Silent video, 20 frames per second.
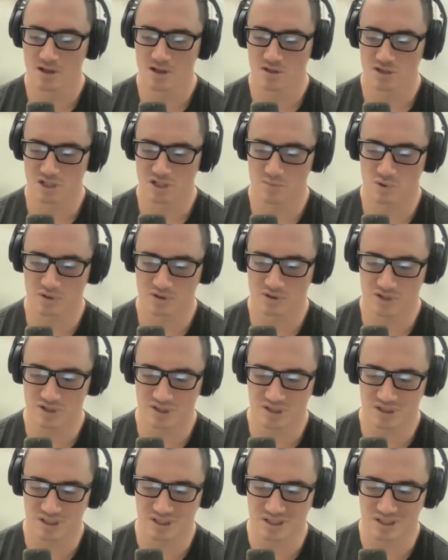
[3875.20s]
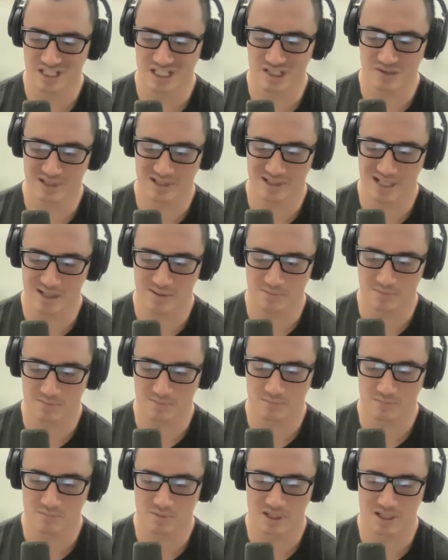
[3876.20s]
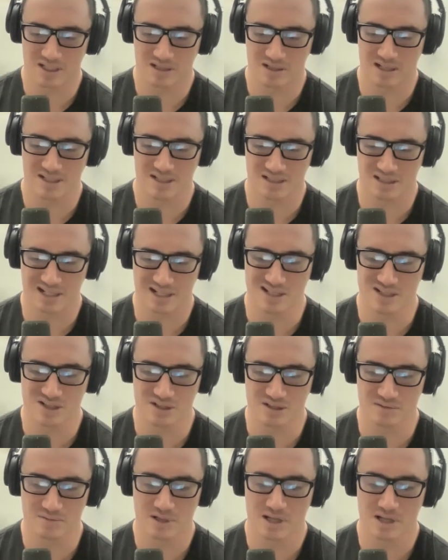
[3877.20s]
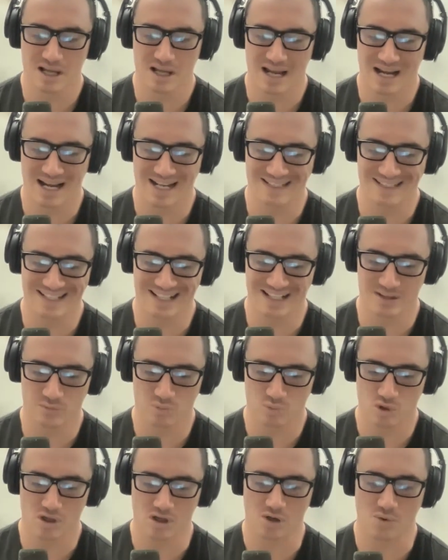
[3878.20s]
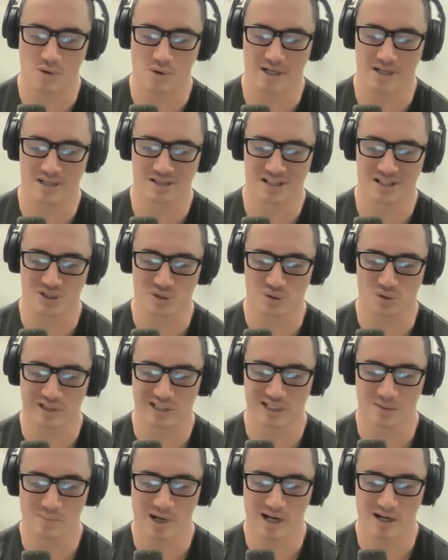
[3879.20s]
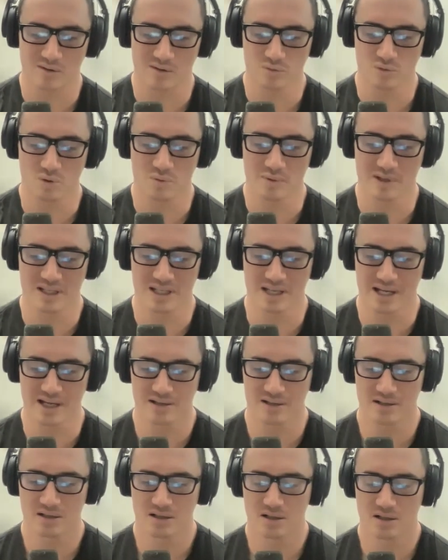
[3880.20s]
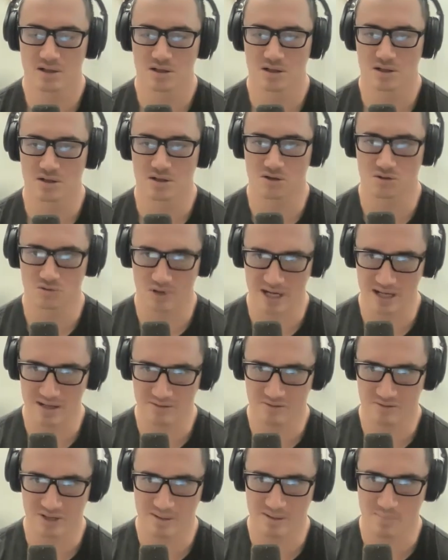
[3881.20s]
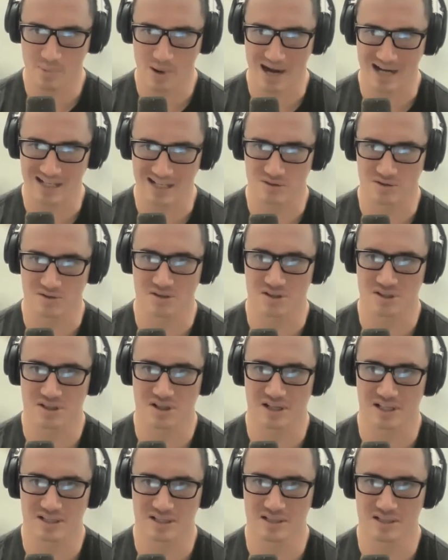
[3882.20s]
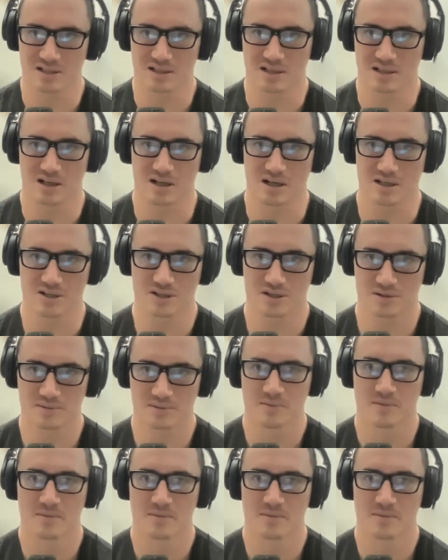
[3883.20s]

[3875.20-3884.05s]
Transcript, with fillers: someone just considering them in isolation And then what Aquinas is talking about, where we get grave impact on society at large.